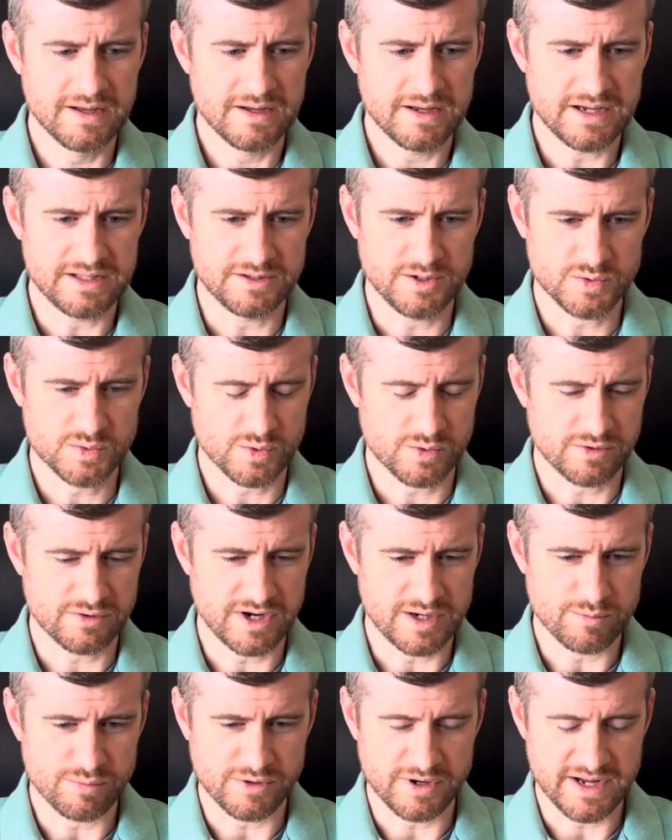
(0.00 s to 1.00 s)
And those were
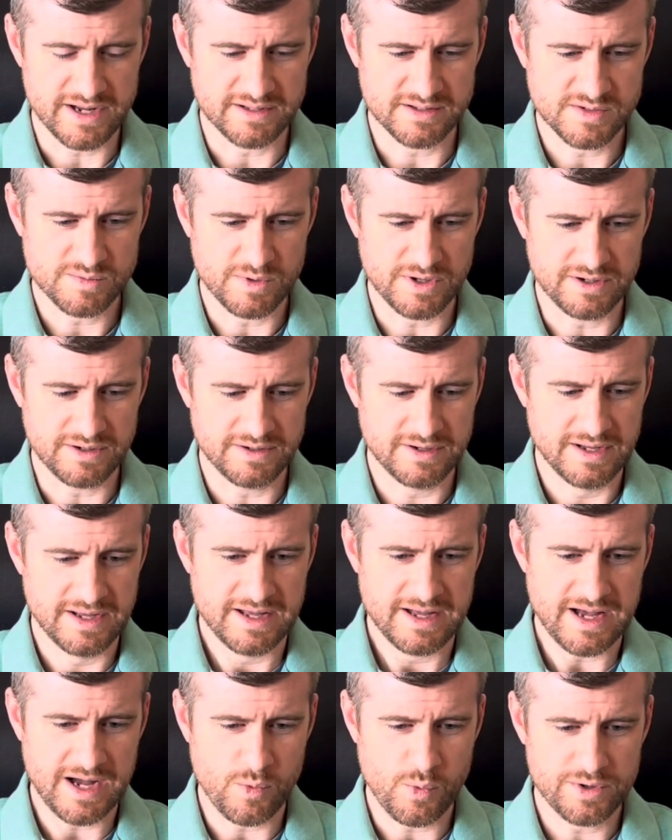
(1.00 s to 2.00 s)
great brands, but
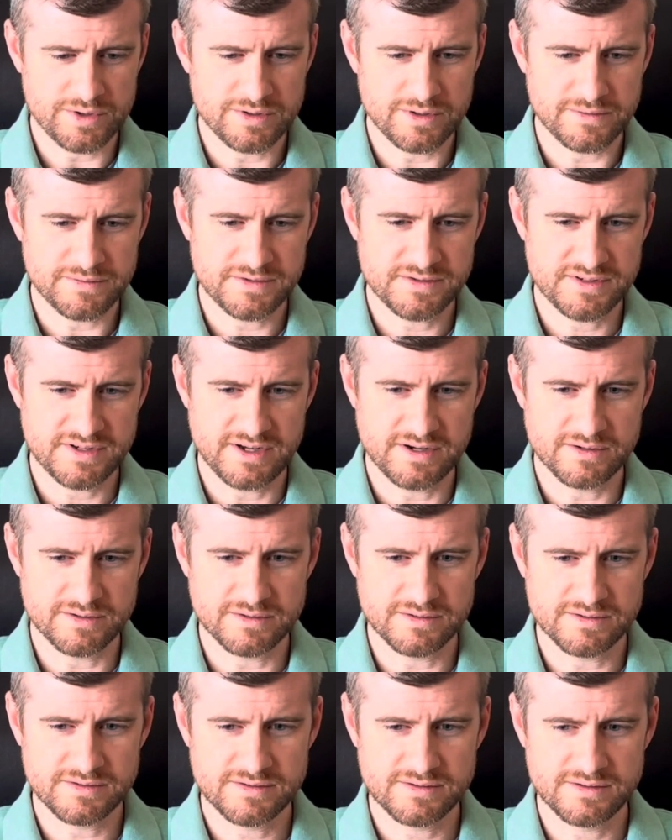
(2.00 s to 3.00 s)
I wonder if
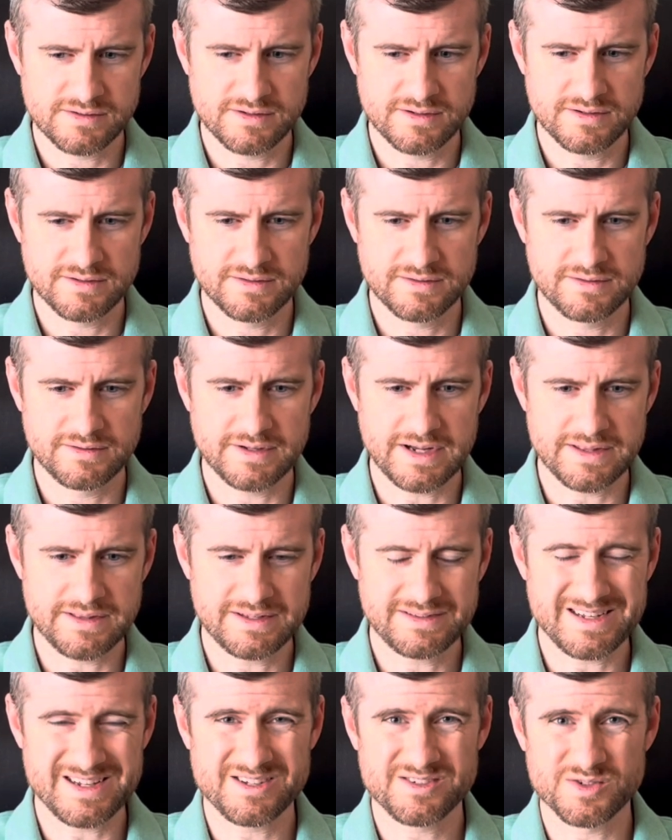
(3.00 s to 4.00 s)
Sears, I
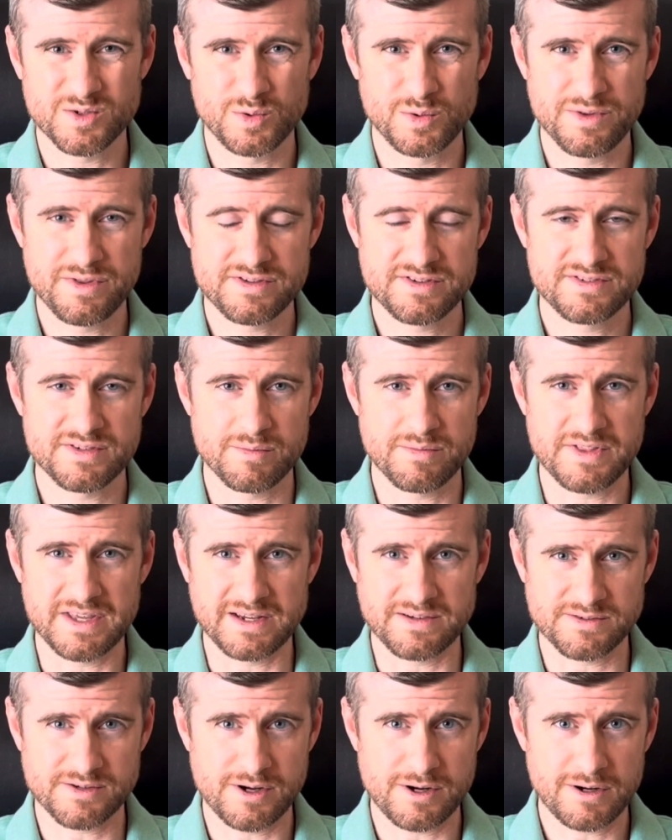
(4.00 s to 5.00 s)
think they sold some
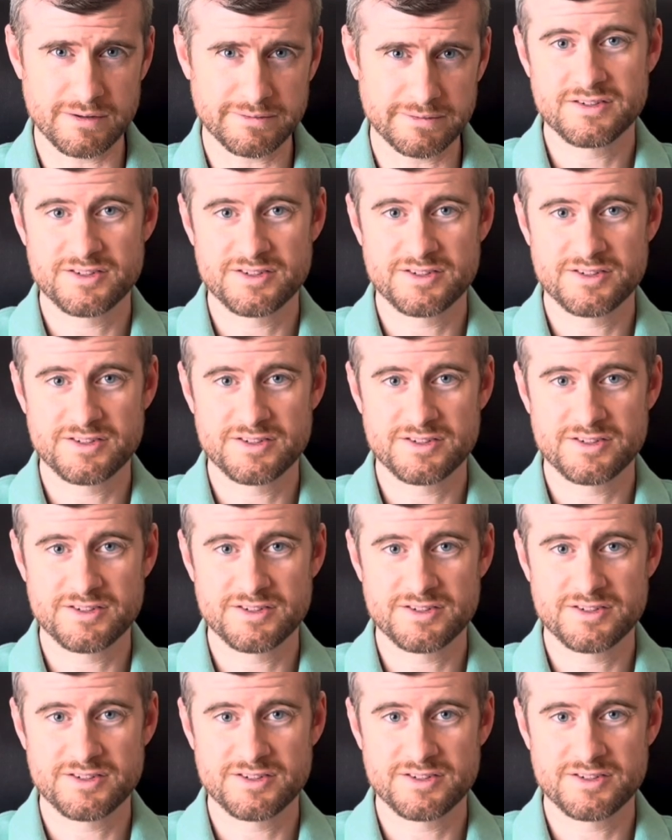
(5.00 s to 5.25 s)
things off.